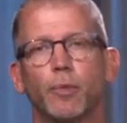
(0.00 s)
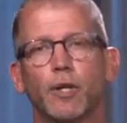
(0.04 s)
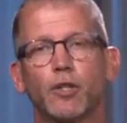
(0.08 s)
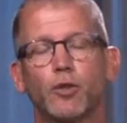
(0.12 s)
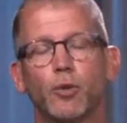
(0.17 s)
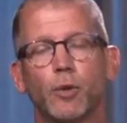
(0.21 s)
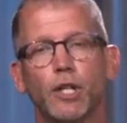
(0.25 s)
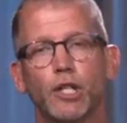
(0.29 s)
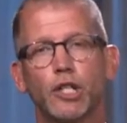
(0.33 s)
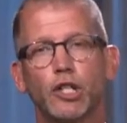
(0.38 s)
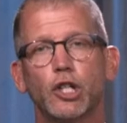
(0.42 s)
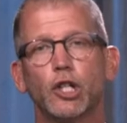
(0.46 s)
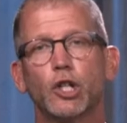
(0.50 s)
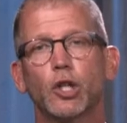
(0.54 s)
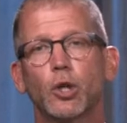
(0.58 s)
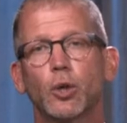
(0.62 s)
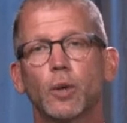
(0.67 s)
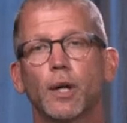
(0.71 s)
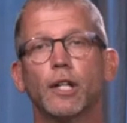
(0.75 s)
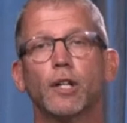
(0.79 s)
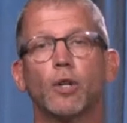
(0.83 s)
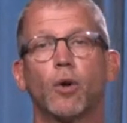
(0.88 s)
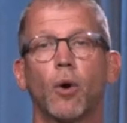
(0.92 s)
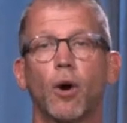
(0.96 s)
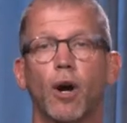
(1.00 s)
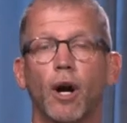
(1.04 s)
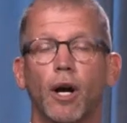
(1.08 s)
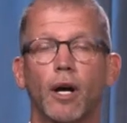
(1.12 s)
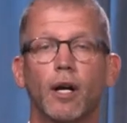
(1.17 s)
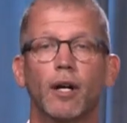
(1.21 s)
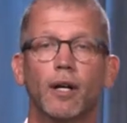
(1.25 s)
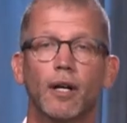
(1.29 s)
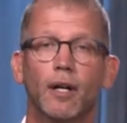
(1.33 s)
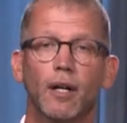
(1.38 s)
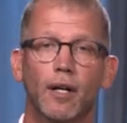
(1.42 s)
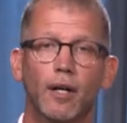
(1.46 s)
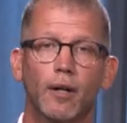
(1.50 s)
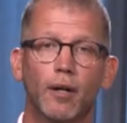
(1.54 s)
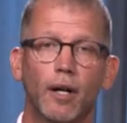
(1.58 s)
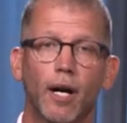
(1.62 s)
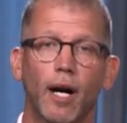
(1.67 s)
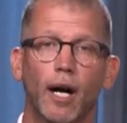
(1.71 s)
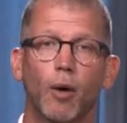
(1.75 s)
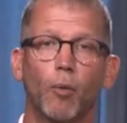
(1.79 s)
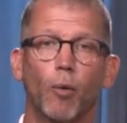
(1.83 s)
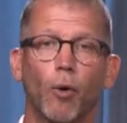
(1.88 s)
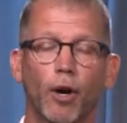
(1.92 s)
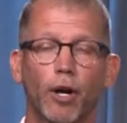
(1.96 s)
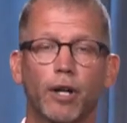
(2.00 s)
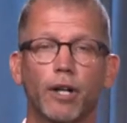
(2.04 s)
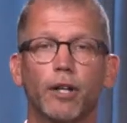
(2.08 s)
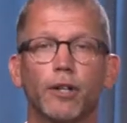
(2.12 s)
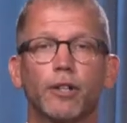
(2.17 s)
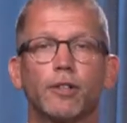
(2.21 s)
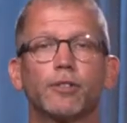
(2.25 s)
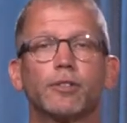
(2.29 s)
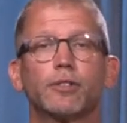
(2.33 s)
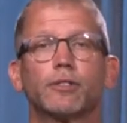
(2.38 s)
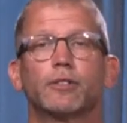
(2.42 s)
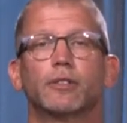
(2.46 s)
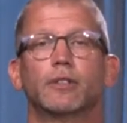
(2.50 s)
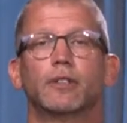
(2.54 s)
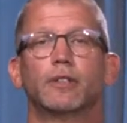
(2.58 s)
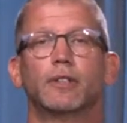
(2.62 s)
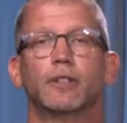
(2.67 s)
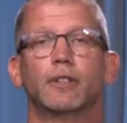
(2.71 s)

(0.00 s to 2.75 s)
between you and your workers,